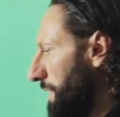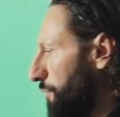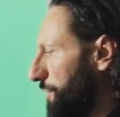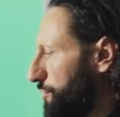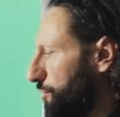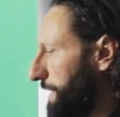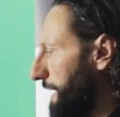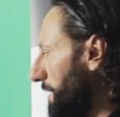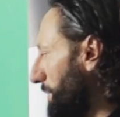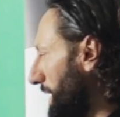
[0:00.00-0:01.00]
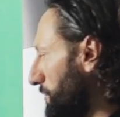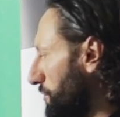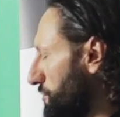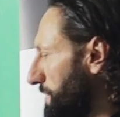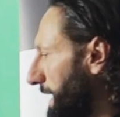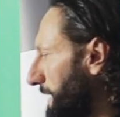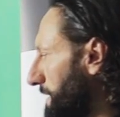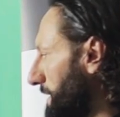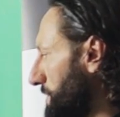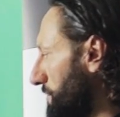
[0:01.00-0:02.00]
And we took care about also the
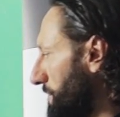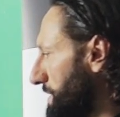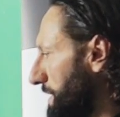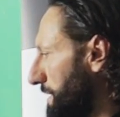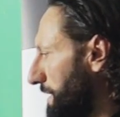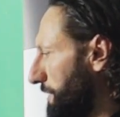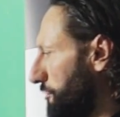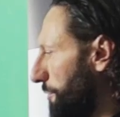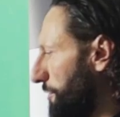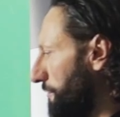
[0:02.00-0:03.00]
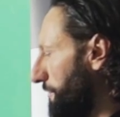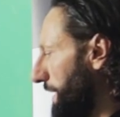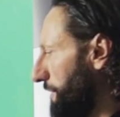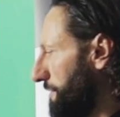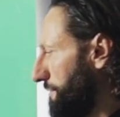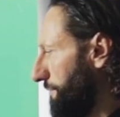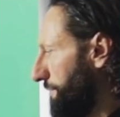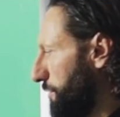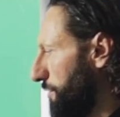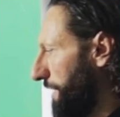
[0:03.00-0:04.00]
handling. So there is a top conveyor
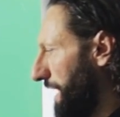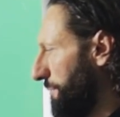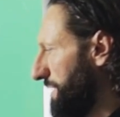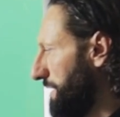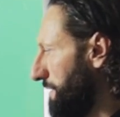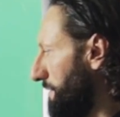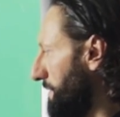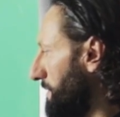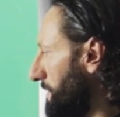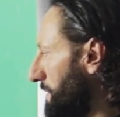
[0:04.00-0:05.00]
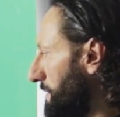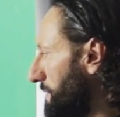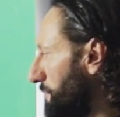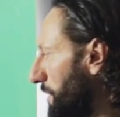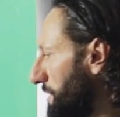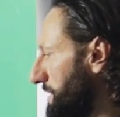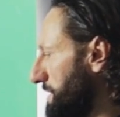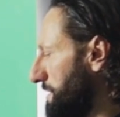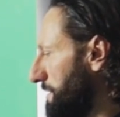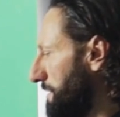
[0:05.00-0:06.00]
with empty
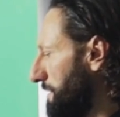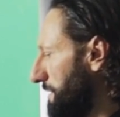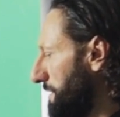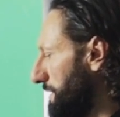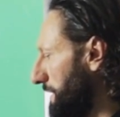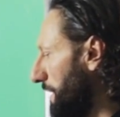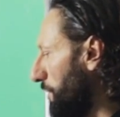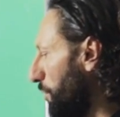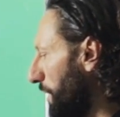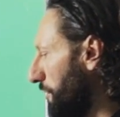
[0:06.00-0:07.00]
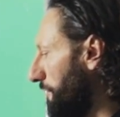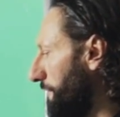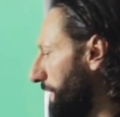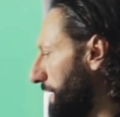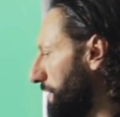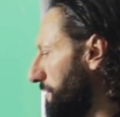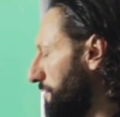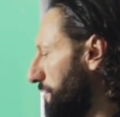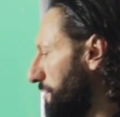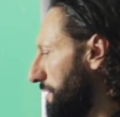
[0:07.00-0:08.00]
boxes, then a lower conveyor.
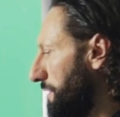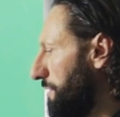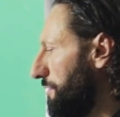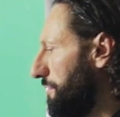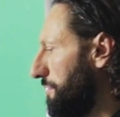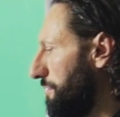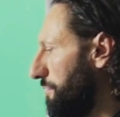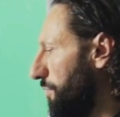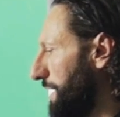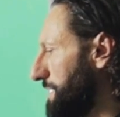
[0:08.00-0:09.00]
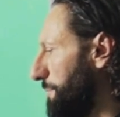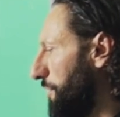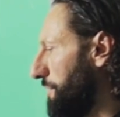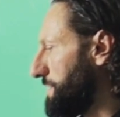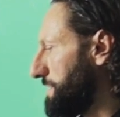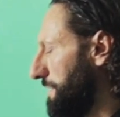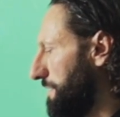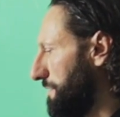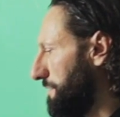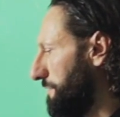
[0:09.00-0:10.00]
Once the boxes
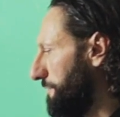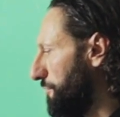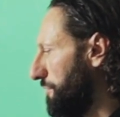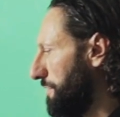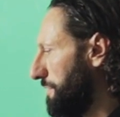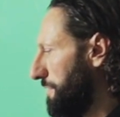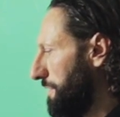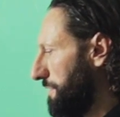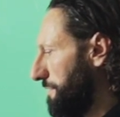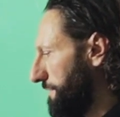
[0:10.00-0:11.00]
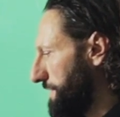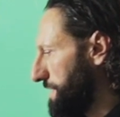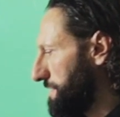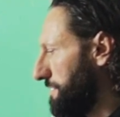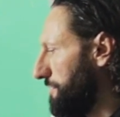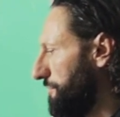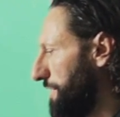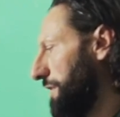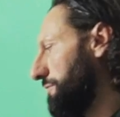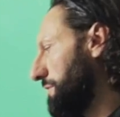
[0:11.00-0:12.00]
are full, it just go
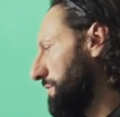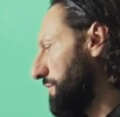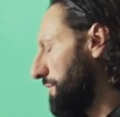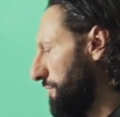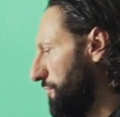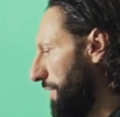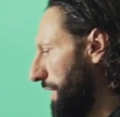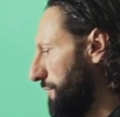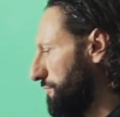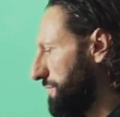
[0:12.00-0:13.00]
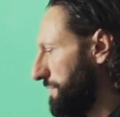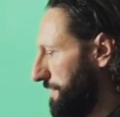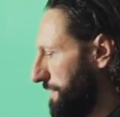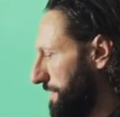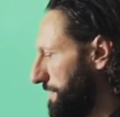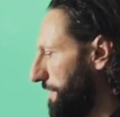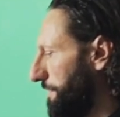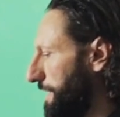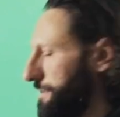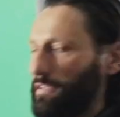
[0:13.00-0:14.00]
down, go out
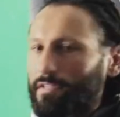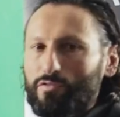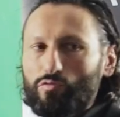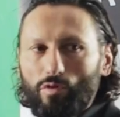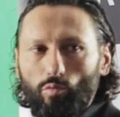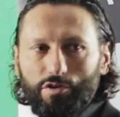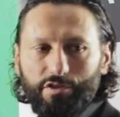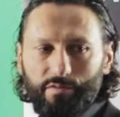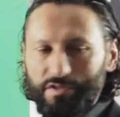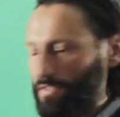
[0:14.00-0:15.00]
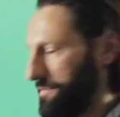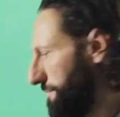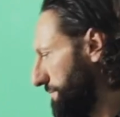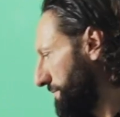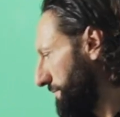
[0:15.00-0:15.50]
directly into the washing machine.